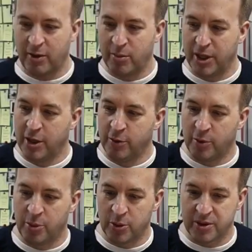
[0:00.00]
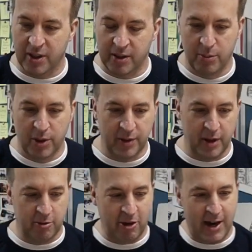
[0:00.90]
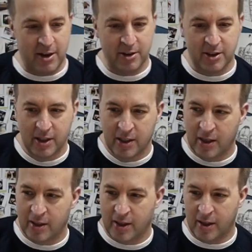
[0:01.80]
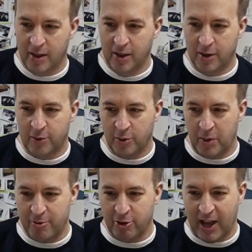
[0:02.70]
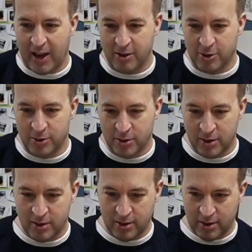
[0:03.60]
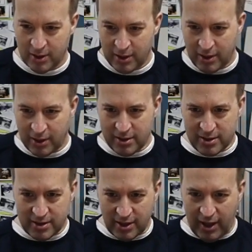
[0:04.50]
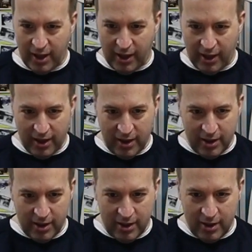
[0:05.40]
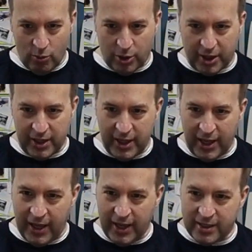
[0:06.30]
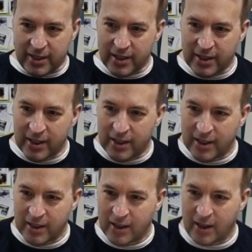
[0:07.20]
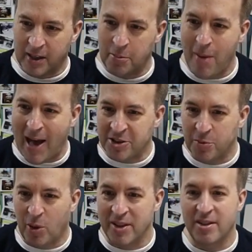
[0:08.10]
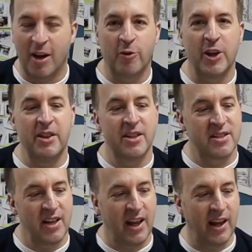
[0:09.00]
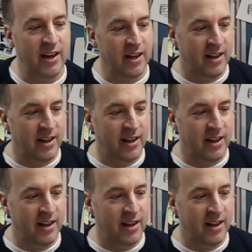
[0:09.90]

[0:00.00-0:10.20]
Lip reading: maneuverable, so I can move it around and I can look from every angle and see what I need. I can imagine myself in the scene